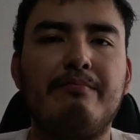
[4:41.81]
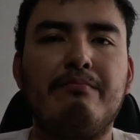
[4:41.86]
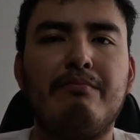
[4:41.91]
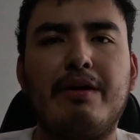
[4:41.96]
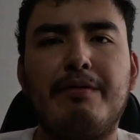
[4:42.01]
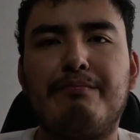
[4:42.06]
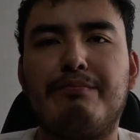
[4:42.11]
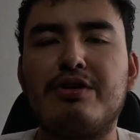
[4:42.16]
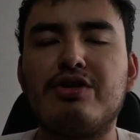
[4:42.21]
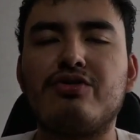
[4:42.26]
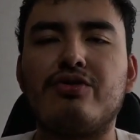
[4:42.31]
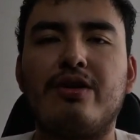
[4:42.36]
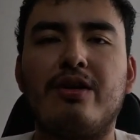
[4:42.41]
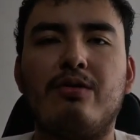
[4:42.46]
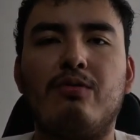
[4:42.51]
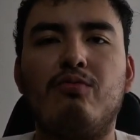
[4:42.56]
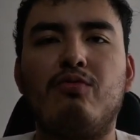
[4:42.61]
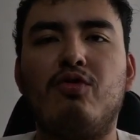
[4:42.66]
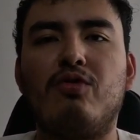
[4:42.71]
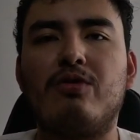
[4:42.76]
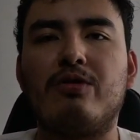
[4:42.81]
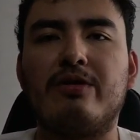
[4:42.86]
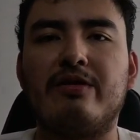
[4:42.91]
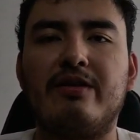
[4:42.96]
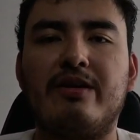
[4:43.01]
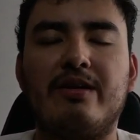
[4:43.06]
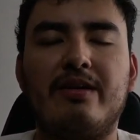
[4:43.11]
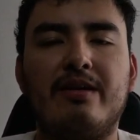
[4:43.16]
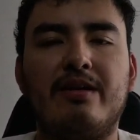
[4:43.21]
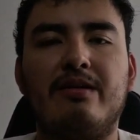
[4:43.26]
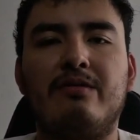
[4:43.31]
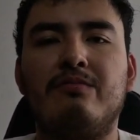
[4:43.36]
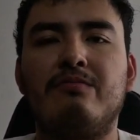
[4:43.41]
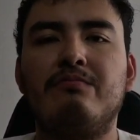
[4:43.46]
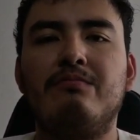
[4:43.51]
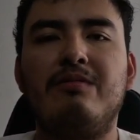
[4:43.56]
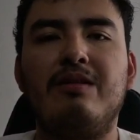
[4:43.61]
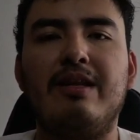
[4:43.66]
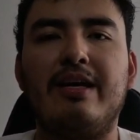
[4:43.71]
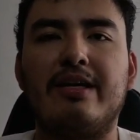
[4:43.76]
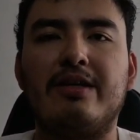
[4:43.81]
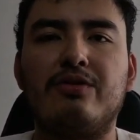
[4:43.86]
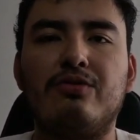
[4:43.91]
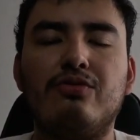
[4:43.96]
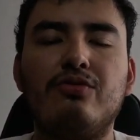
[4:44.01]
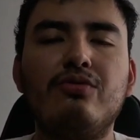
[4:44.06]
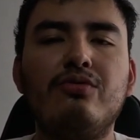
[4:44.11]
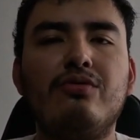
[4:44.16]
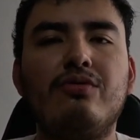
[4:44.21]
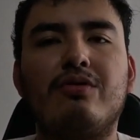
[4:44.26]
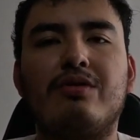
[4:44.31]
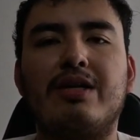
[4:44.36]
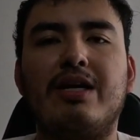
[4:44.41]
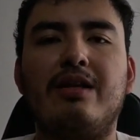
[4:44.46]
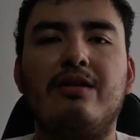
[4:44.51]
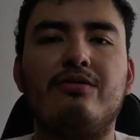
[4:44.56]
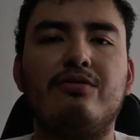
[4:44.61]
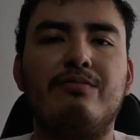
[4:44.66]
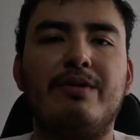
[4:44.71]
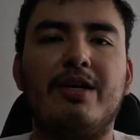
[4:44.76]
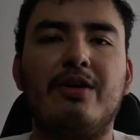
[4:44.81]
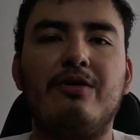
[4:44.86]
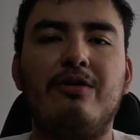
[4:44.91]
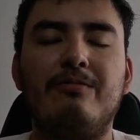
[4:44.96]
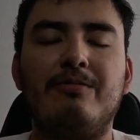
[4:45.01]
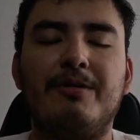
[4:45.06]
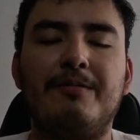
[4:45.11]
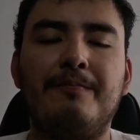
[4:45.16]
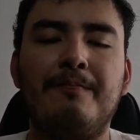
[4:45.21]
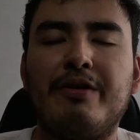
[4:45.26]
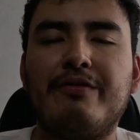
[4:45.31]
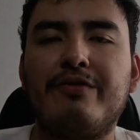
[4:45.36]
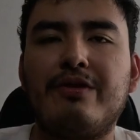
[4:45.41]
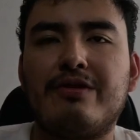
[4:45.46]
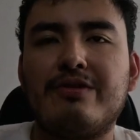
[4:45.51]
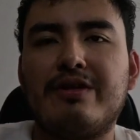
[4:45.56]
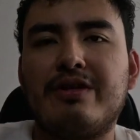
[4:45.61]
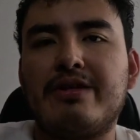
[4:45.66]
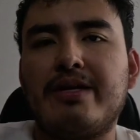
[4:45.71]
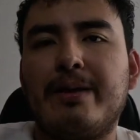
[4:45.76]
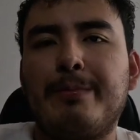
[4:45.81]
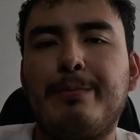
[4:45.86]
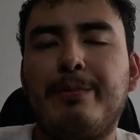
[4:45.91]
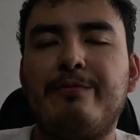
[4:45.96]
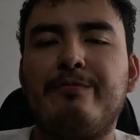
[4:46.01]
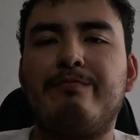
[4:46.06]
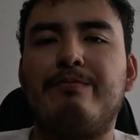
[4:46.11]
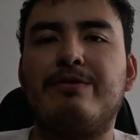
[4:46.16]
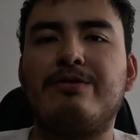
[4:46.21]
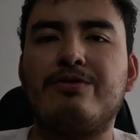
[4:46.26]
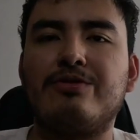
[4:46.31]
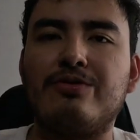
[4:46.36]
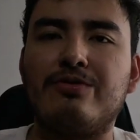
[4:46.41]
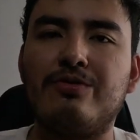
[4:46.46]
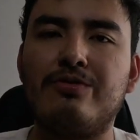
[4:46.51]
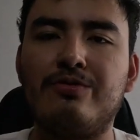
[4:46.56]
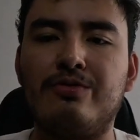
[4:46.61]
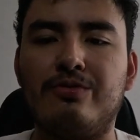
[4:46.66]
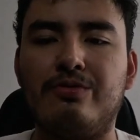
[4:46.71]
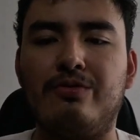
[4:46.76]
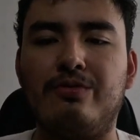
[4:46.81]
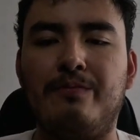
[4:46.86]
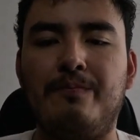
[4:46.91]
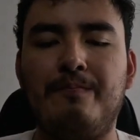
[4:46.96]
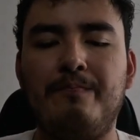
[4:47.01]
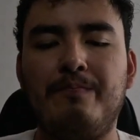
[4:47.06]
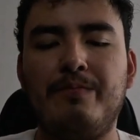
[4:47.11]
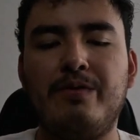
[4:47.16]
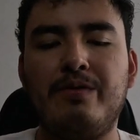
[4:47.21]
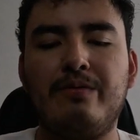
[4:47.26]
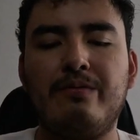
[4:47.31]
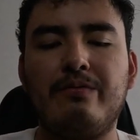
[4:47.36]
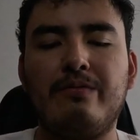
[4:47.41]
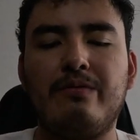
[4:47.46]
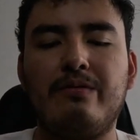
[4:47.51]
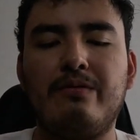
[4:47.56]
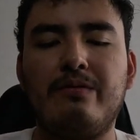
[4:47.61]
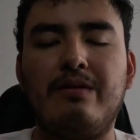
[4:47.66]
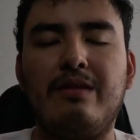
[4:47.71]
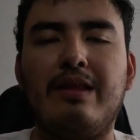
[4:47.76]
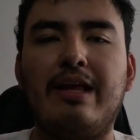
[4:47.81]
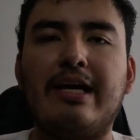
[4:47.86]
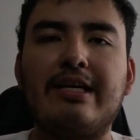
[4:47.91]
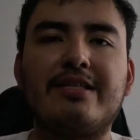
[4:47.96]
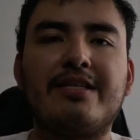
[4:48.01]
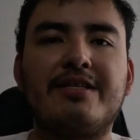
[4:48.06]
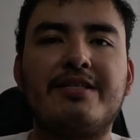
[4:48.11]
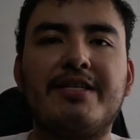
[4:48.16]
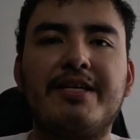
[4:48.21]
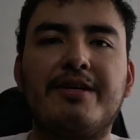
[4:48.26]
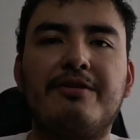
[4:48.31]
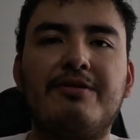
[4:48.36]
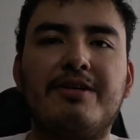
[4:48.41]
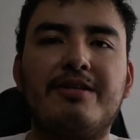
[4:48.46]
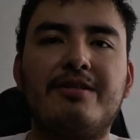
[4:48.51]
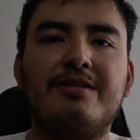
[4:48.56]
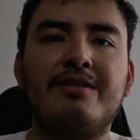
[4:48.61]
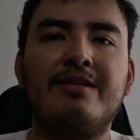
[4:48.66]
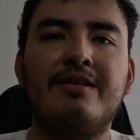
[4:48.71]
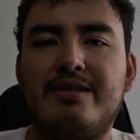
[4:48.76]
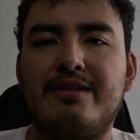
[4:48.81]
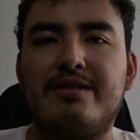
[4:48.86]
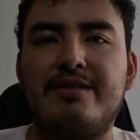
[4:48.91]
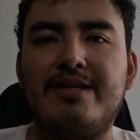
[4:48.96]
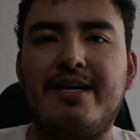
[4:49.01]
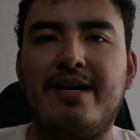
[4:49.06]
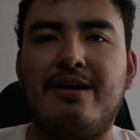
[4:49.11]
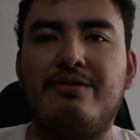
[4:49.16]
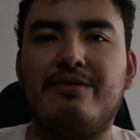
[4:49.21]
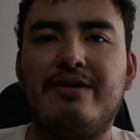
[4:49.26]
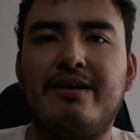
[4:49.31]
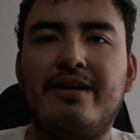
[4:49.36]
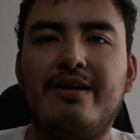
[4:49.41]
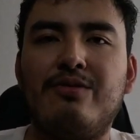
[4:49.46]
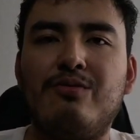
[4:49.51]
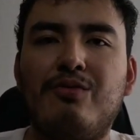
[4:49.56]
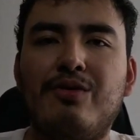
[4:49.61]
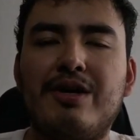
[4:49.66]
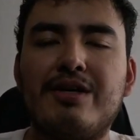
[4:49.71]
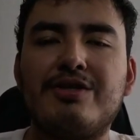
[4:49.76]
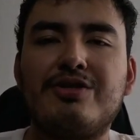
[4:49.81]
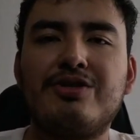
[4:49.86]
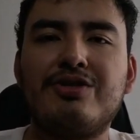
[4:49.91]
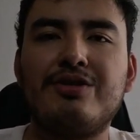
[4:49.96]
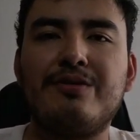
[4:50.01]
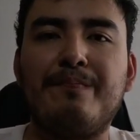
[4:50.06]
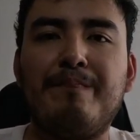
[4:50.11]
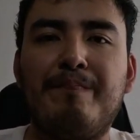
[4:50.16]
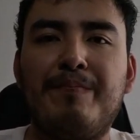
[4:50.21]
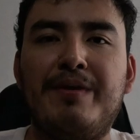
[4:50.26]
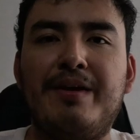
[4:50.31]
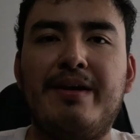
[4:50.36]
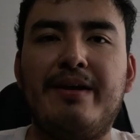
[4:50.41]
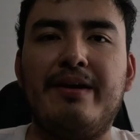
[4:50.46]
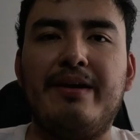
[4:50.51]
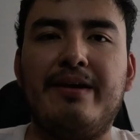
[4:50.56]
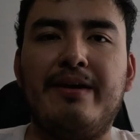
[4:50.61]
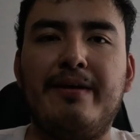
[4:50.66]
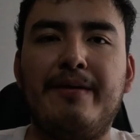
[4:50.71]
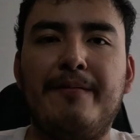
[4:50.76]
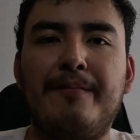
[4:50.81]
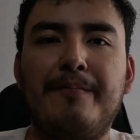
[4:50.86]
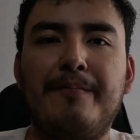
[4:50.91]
my personal work that I like to do, or I'll do my hobby. But if you're the type of person who likes a series, sits down and watch the